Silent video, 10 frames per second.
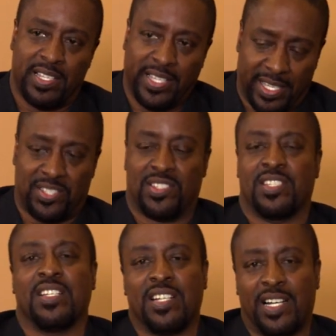
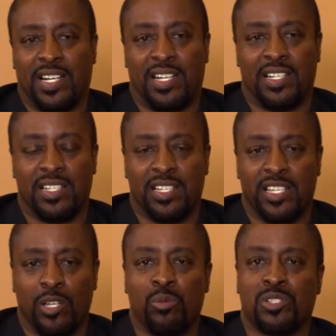Yes, uh,
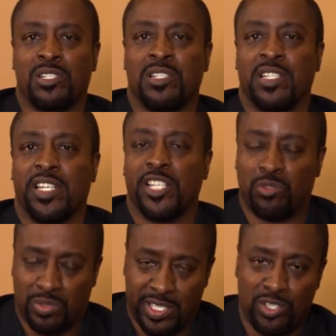it was an
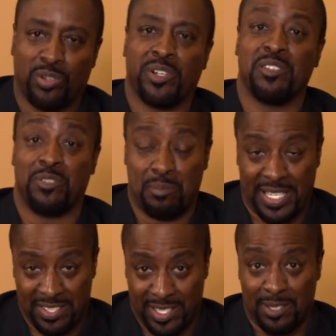interesting journey for
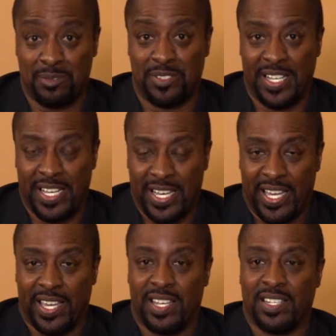myself,
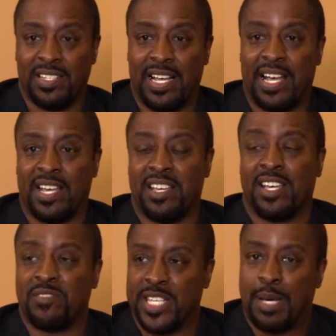and I
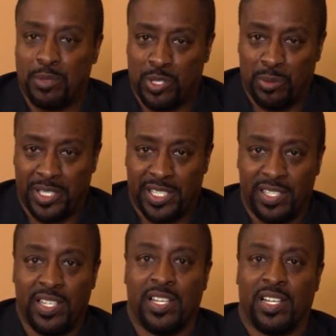have the
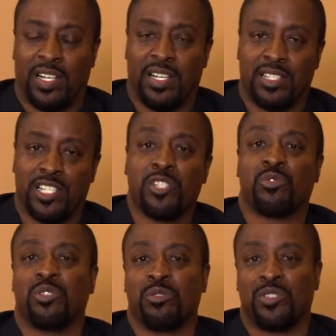opportunity uh, to
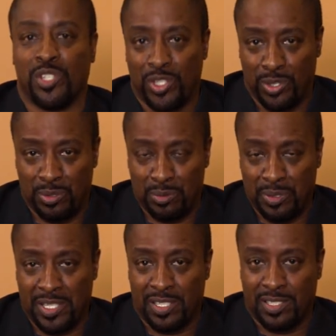introduce to you,
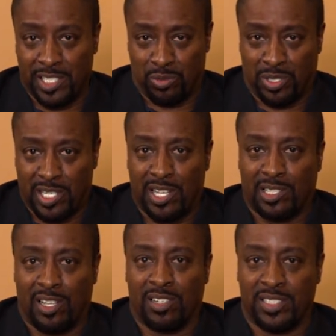District
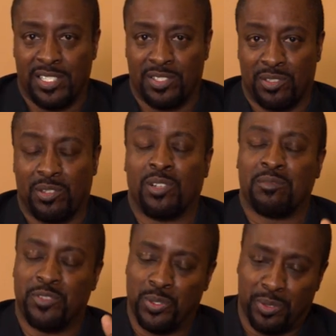Dialogue listeners, uh,
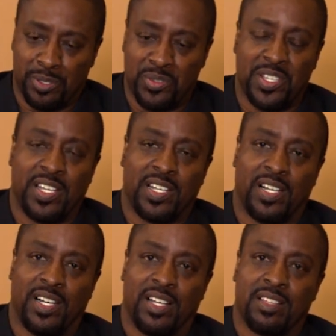viewers,
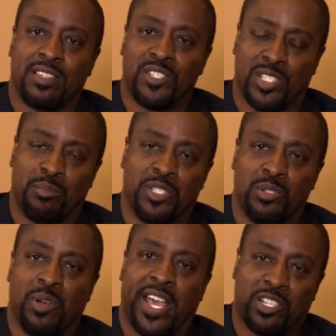uh, the gentleman
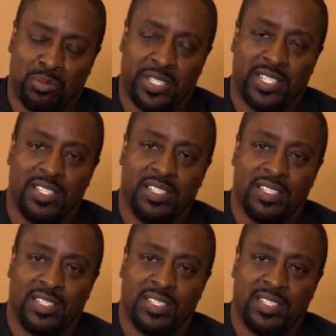who actually